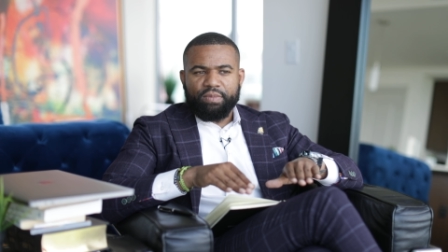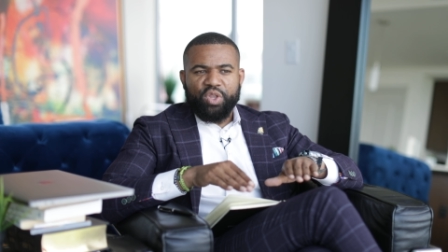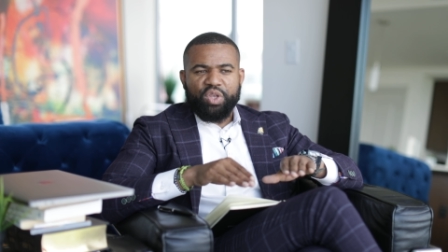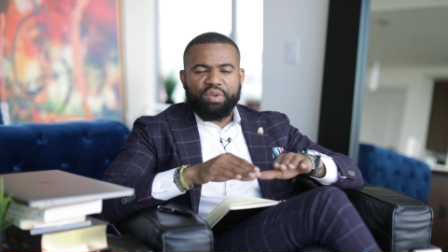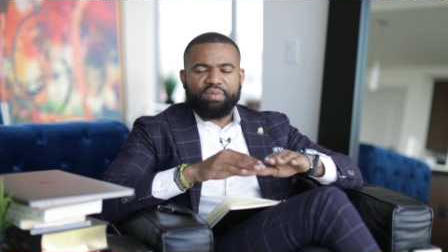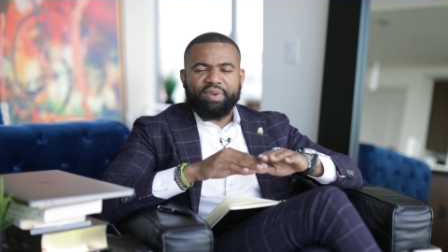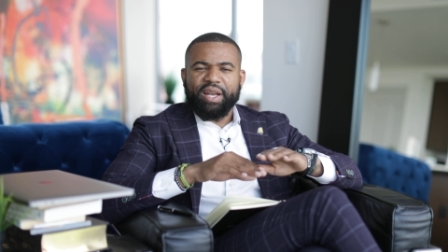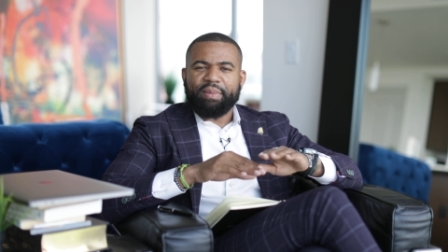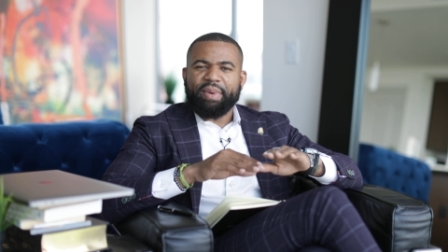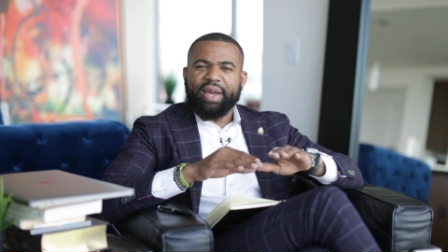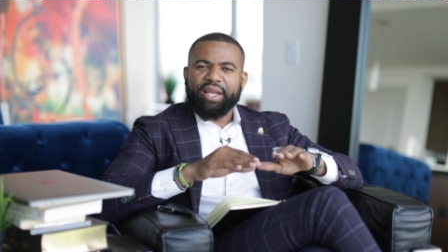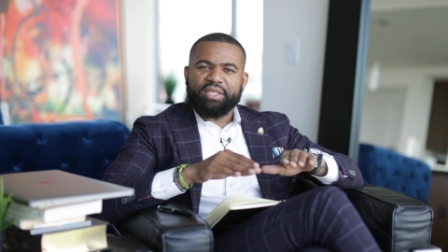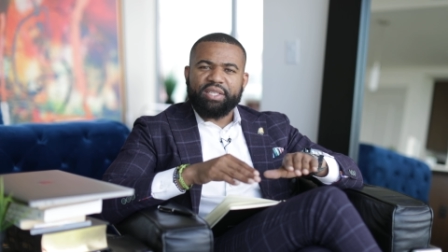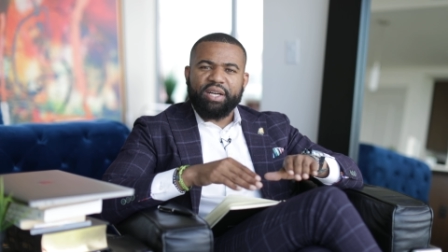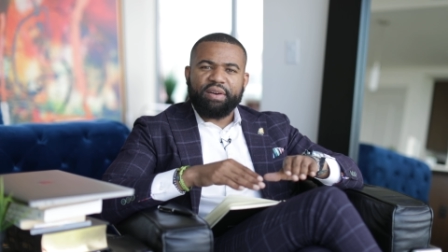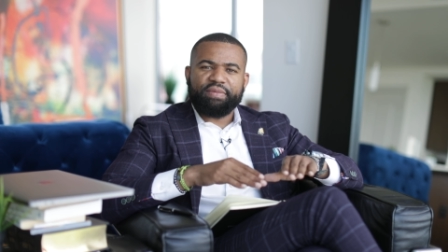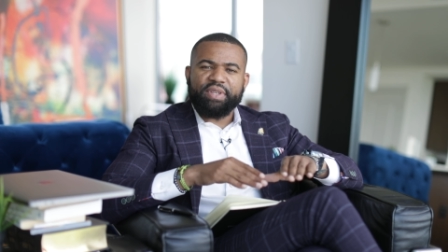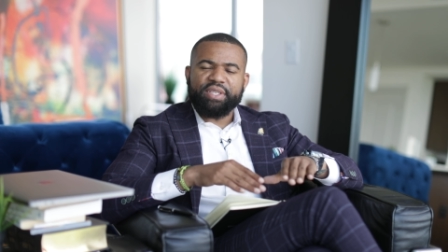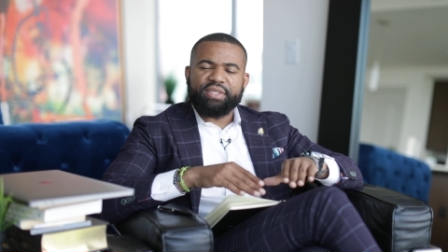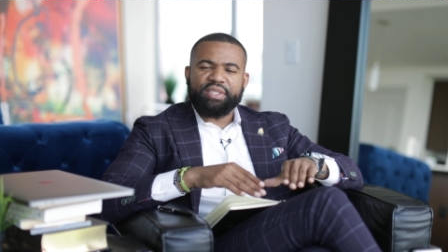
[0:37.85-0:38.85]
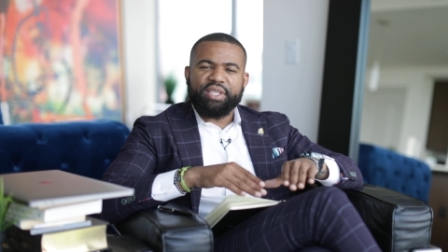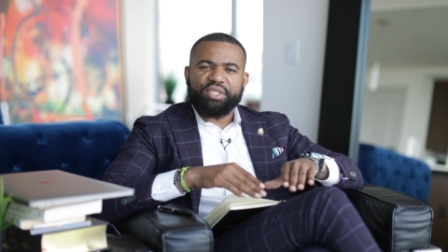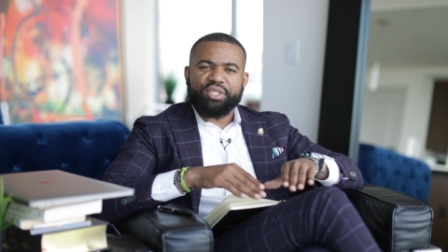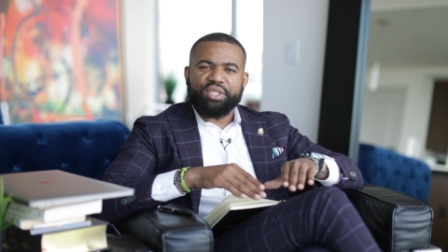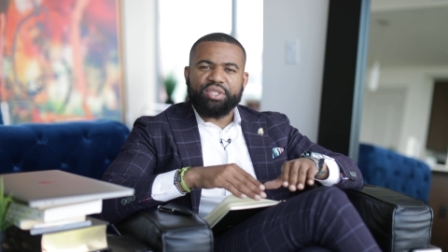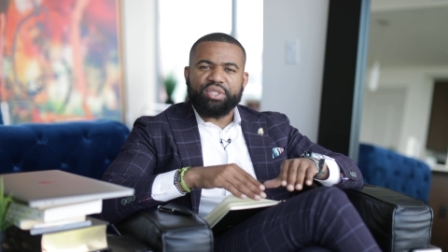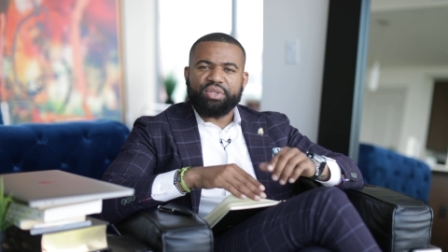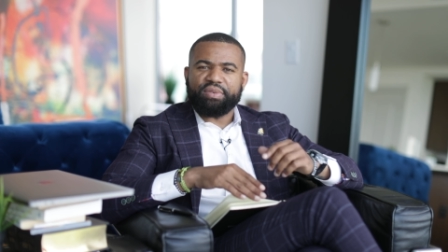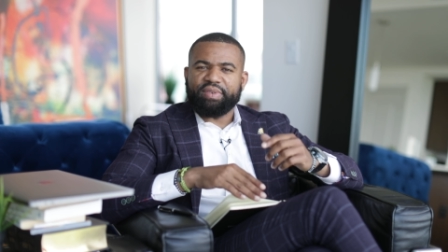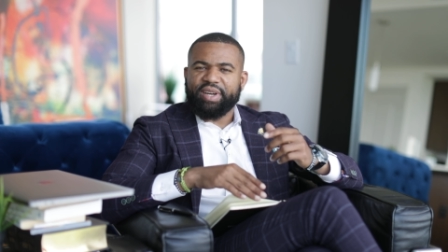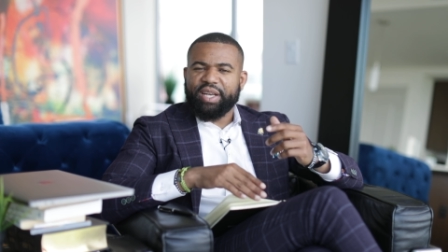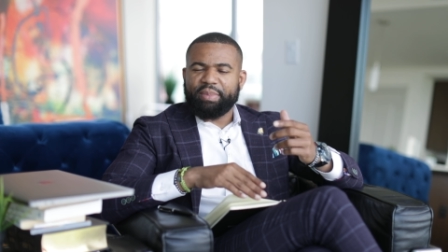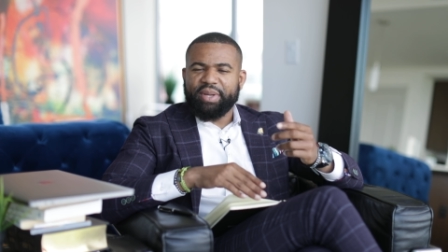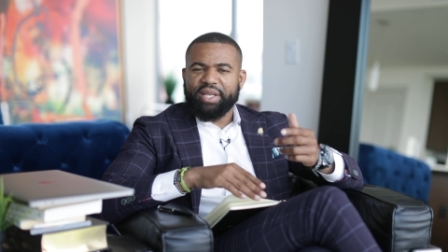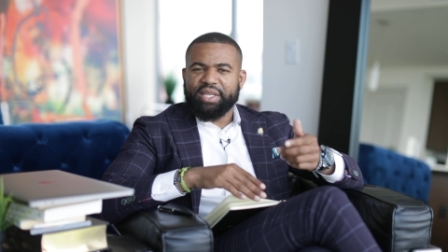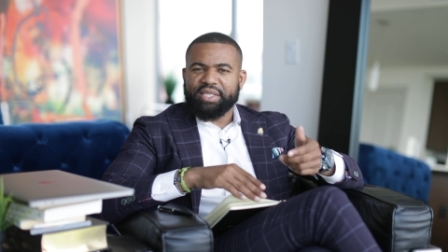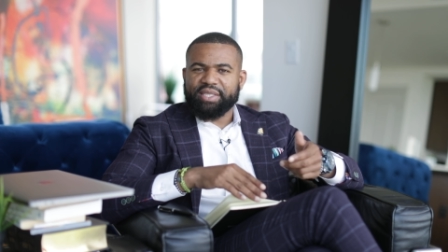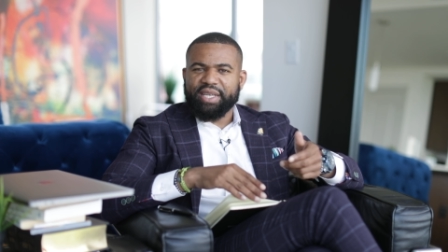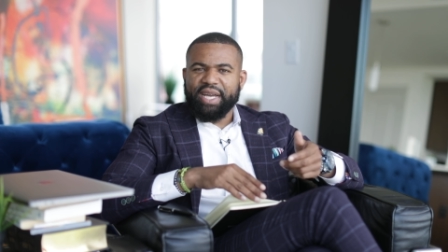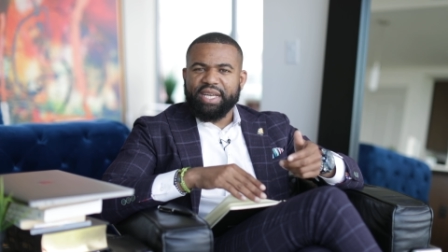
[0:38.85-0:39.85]
You've got to make tough decisions. You've got to be
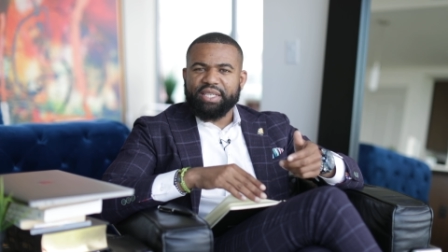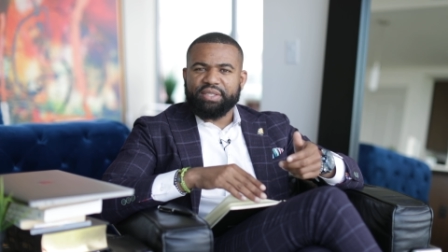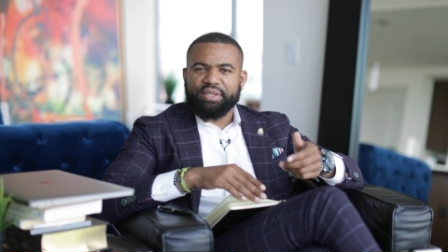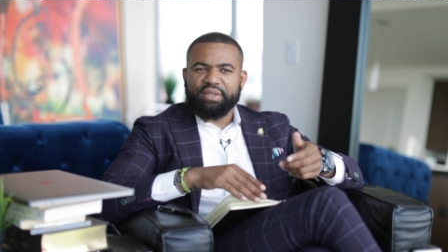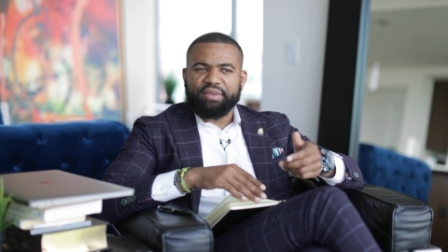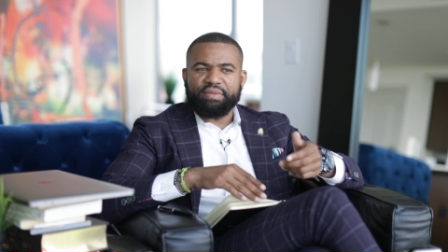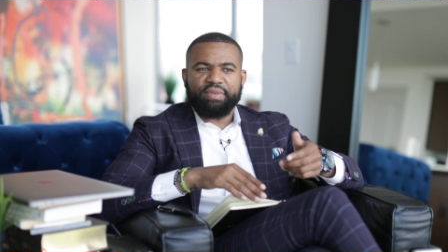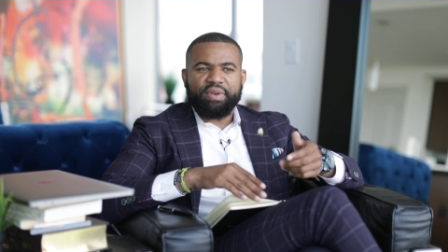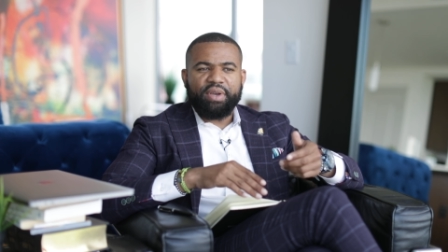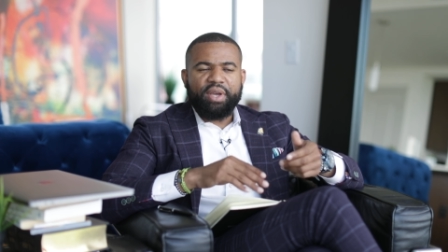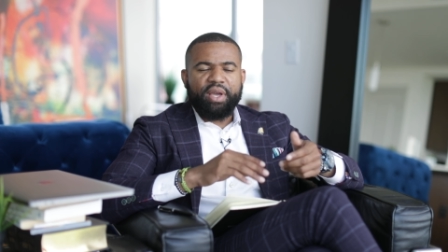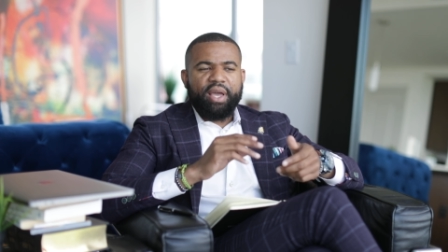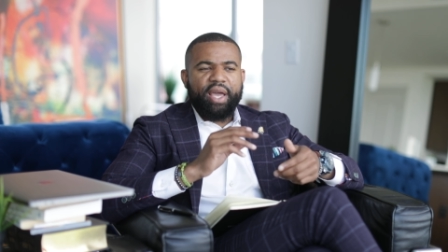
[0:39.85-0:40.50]
decisive.